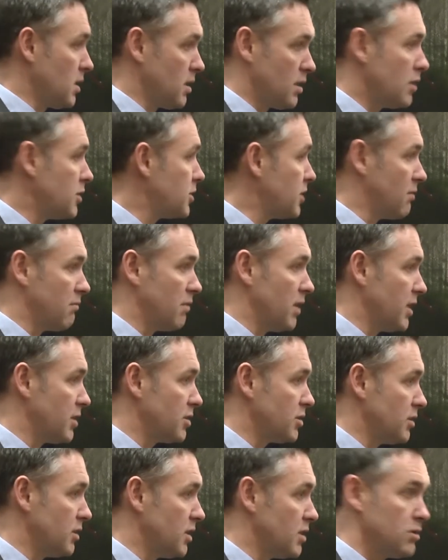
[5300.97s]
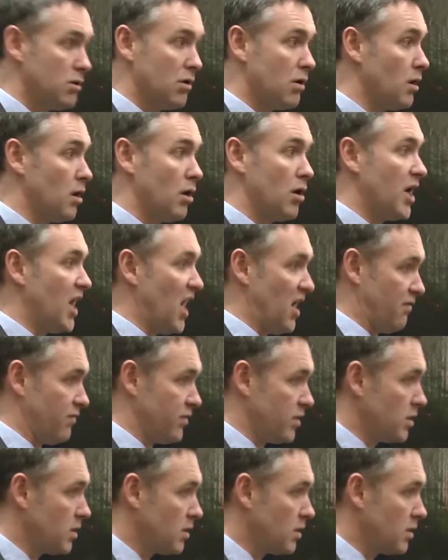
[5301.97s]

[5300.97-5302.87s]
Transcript: in the general election. There's not a lot left.